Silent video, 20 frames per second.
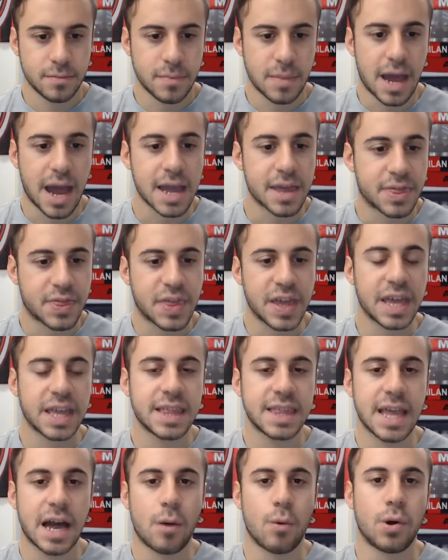I
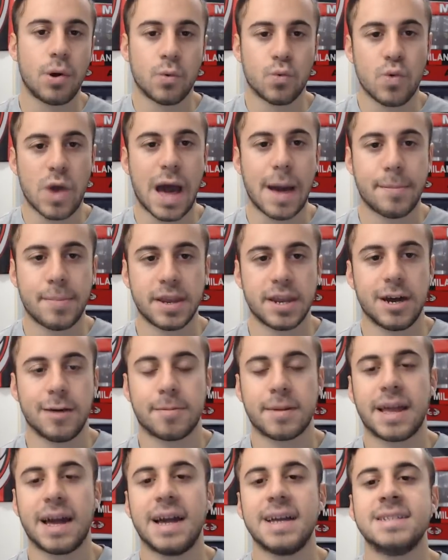think that will wrap it
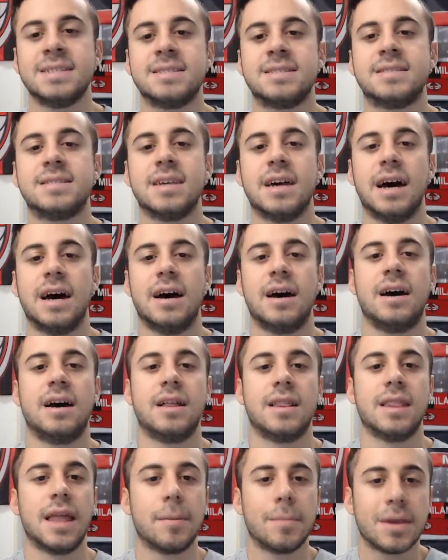up, guys.
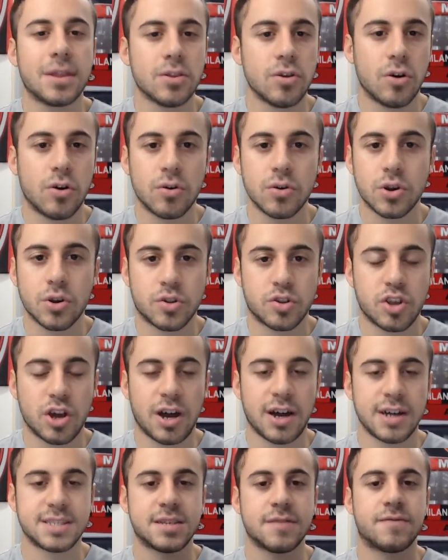Let me know your
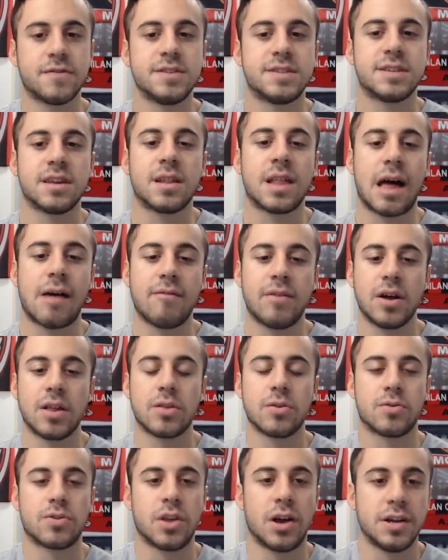thoughts if you still have
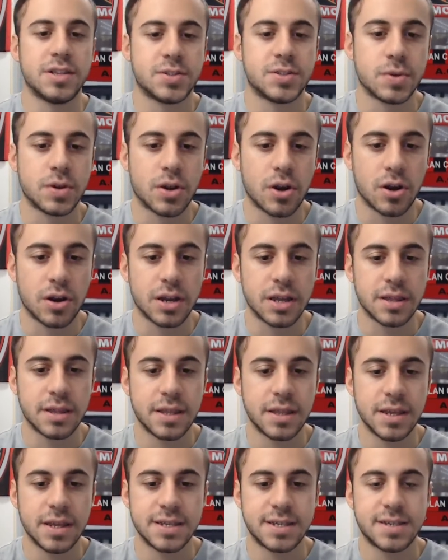other thoughts regarding
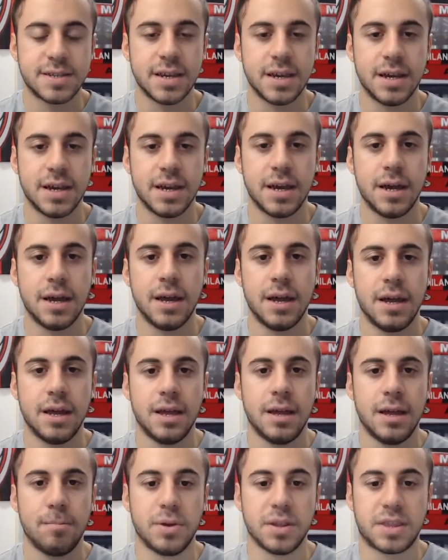this
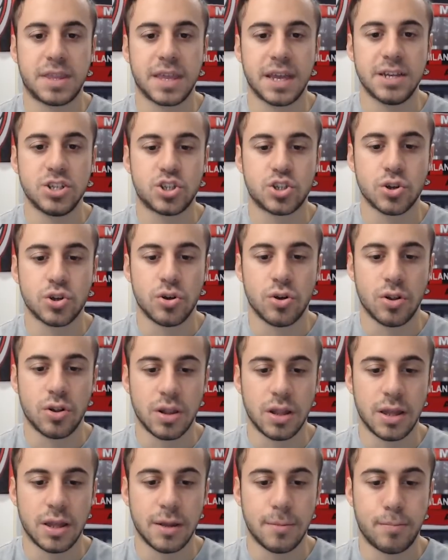
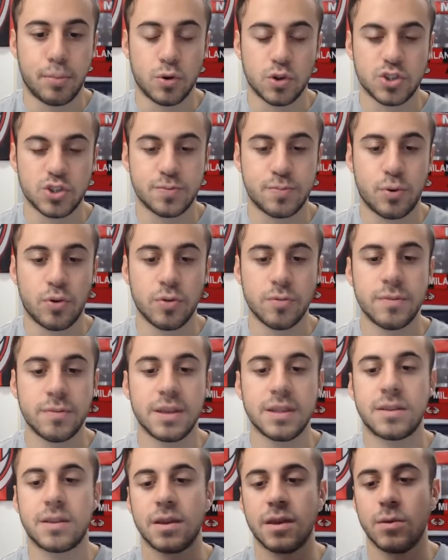potential
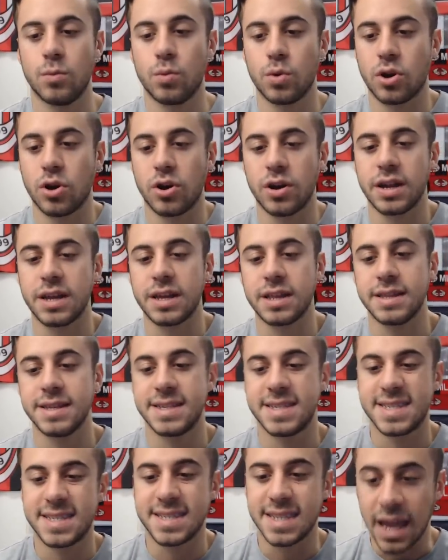postponement regarding the
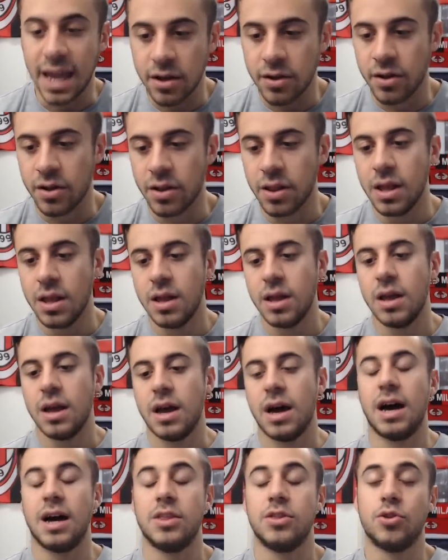sale.
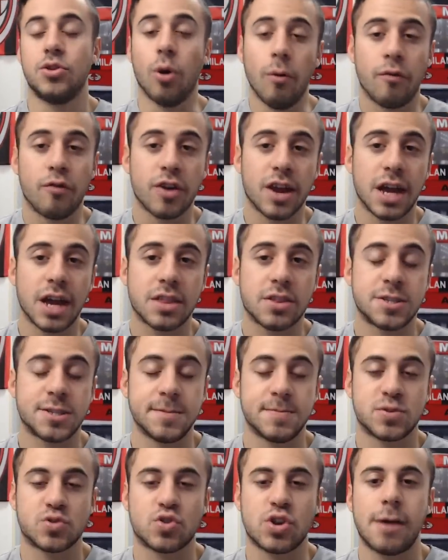Don't forget to
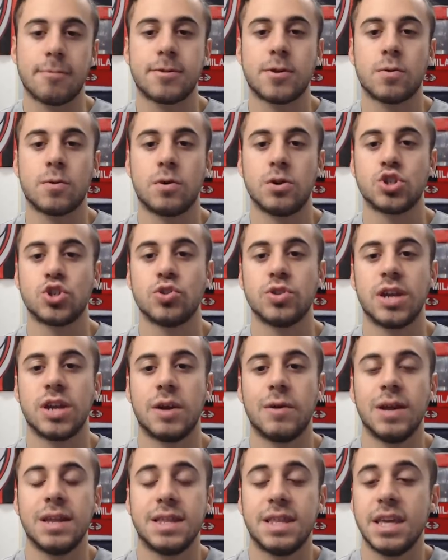subscribe to
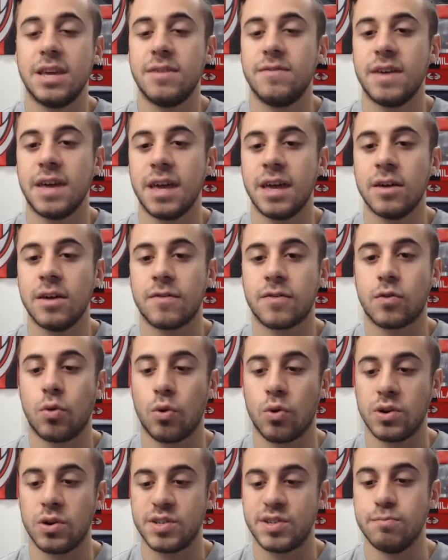Rossoneri TV. Of
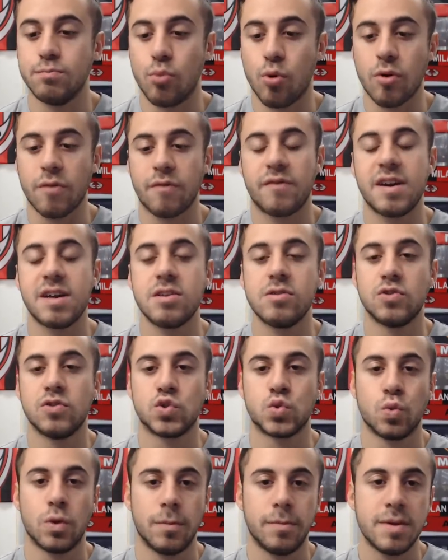course, more
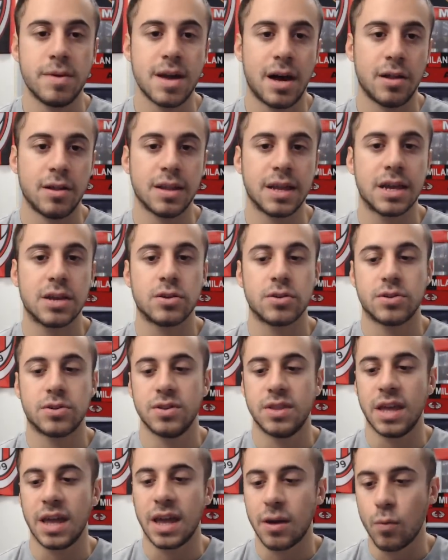videos will be out later
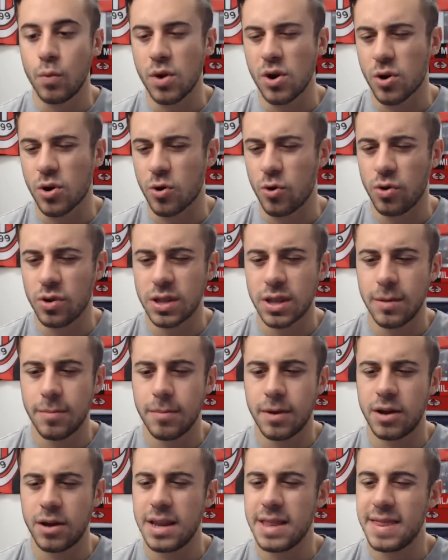today. We are only
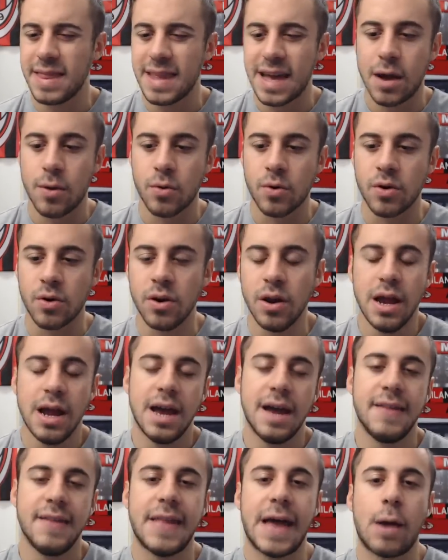about an
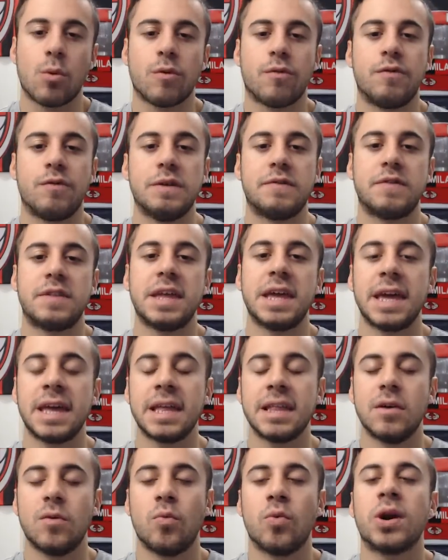hour
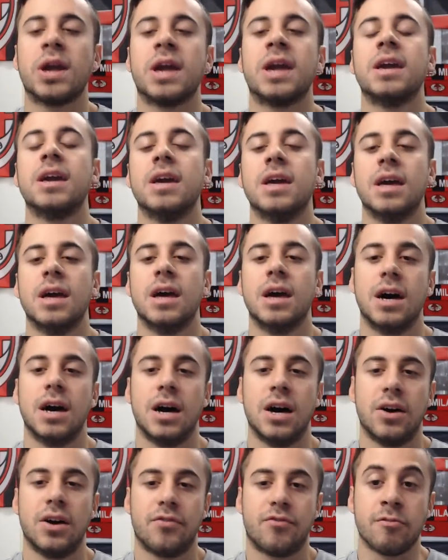15 away
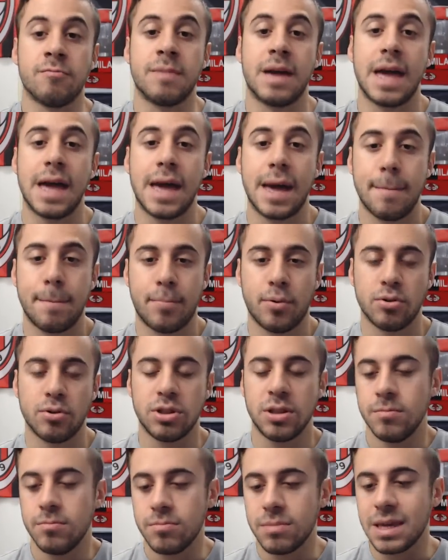from
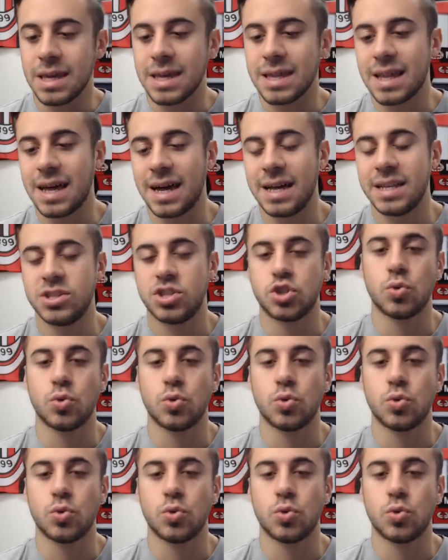Empoli Milan. So